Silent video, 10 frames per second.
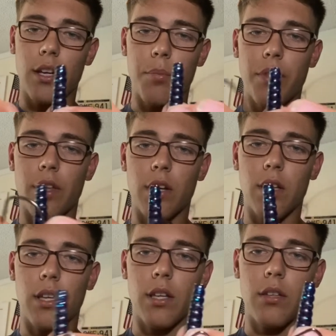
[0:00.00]

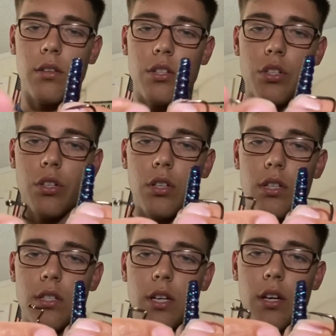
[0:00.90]
hypothetically, this hook
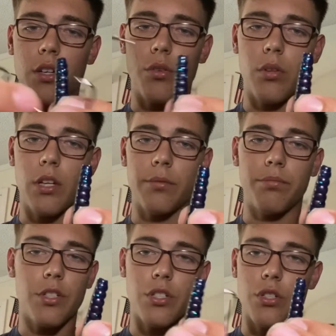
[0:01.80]
is tied onto a line.
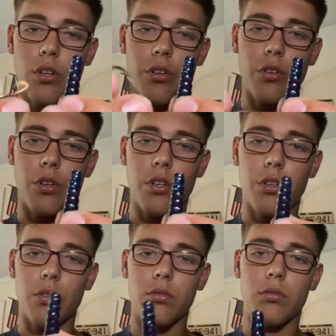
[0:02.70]
This is all you're going to
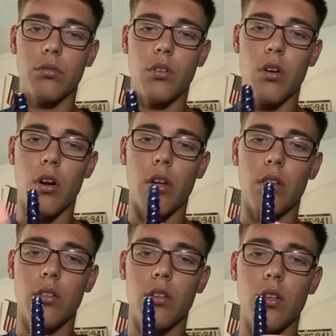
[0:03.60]
do, all
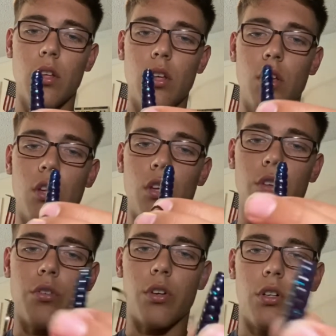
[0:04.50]
right?
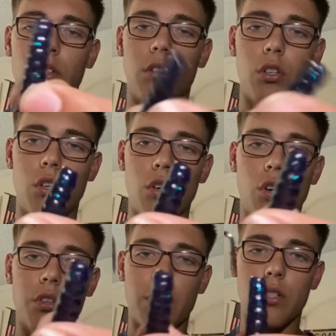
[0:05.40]
You're going to
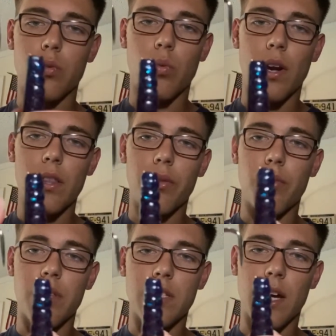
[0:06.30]
hook this right
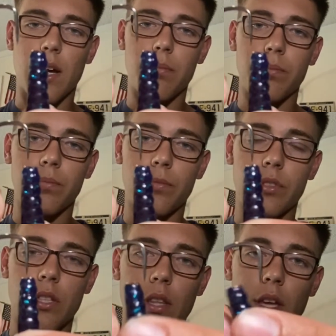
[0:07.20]
through the top.
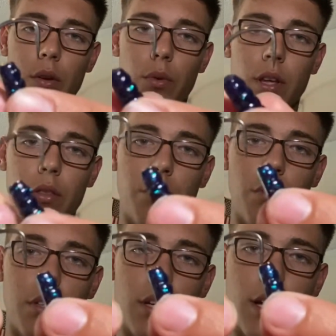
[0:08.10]
See that? Right through
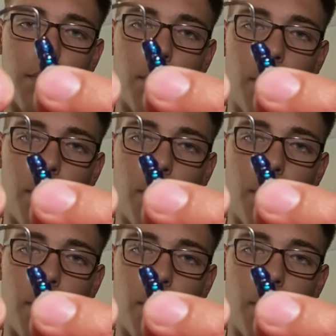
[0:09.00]
the top.